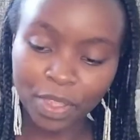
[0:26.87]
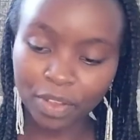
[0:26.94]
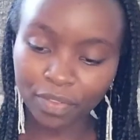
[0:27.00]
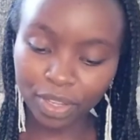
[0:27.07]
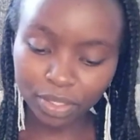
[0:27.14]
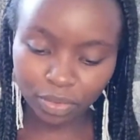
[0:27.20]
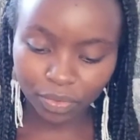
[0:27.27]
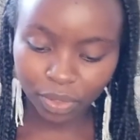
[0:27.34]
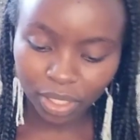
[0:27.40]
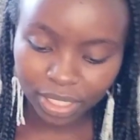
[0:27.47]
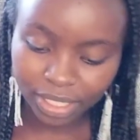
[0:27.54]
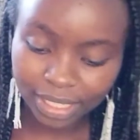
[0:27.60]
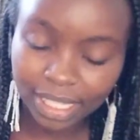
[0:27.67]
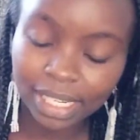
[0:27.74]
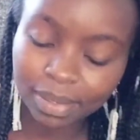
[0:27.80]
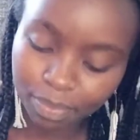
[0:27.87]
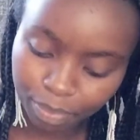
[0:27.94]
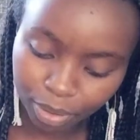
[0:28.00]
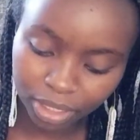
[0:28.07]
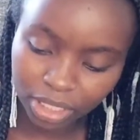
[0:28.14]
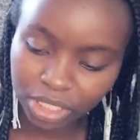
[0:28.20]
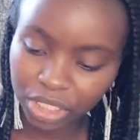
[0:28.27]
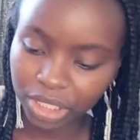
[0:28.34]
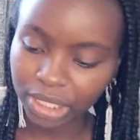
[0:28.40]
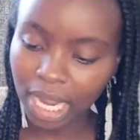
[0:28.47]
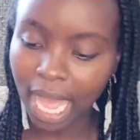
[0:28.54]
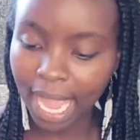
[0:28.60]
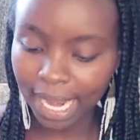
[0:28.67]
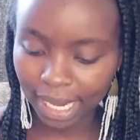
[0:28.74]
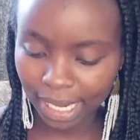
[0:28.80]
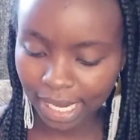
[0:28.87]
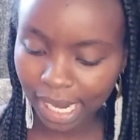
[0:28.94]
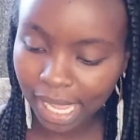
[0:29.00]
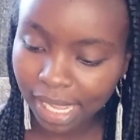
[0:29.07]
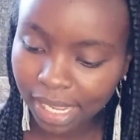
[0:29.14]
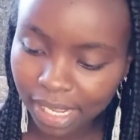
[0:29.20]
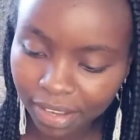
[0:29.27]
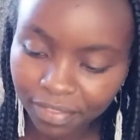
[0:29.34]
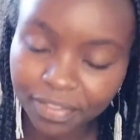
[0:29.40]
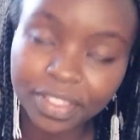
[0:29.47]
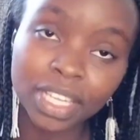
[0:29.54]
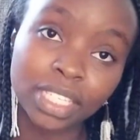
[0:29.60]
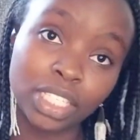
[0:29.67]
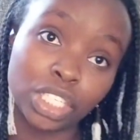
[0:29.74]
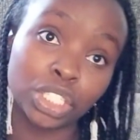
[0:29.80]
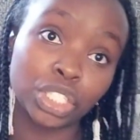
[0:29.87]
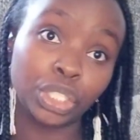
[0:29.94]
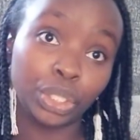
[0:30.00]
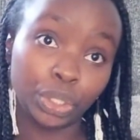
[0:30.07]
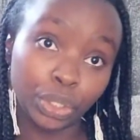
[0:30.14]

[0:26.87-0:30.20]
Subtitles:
First of all, the polish I love that is